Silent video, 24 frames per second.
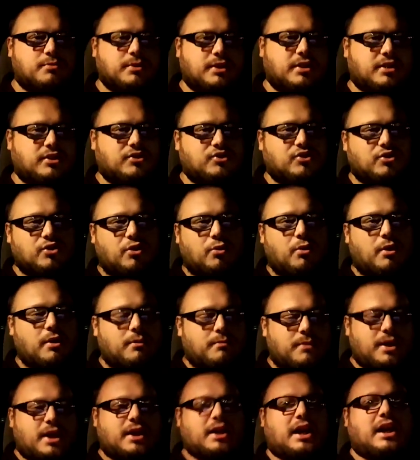Because you know what,
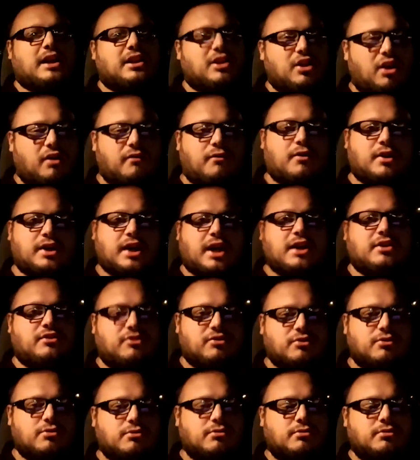man, I love what I
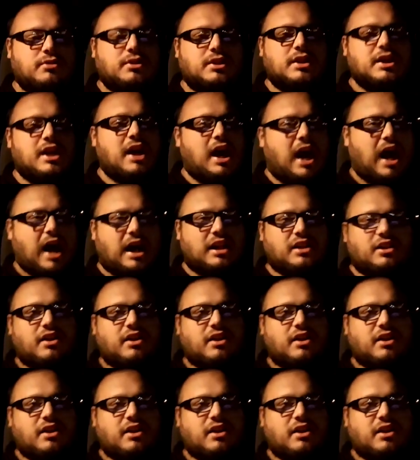do. I